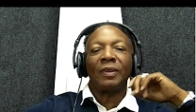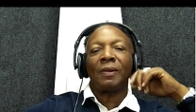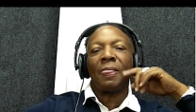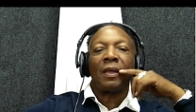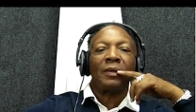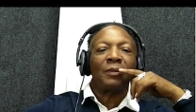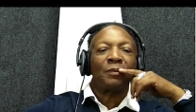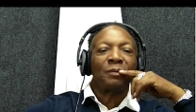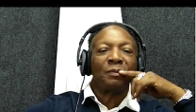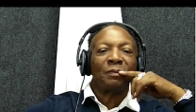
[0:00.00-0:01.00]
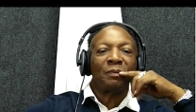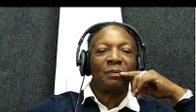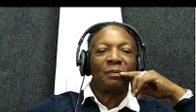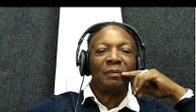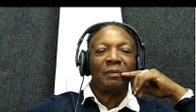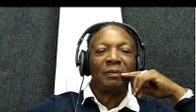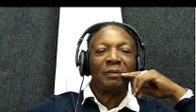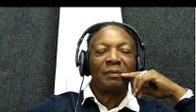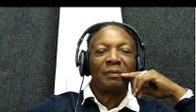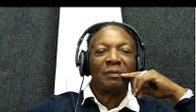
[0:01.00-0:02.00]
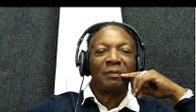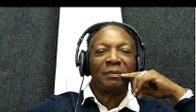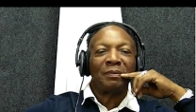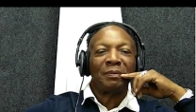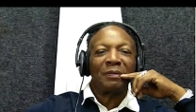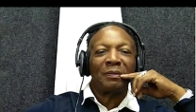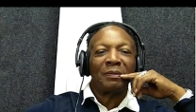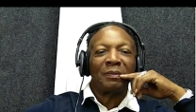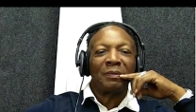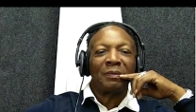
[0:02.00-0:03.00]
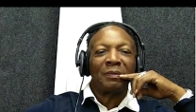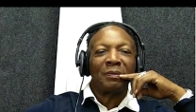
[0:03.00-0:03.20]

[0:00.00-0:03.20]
yes, she done the second verse. Great ideas.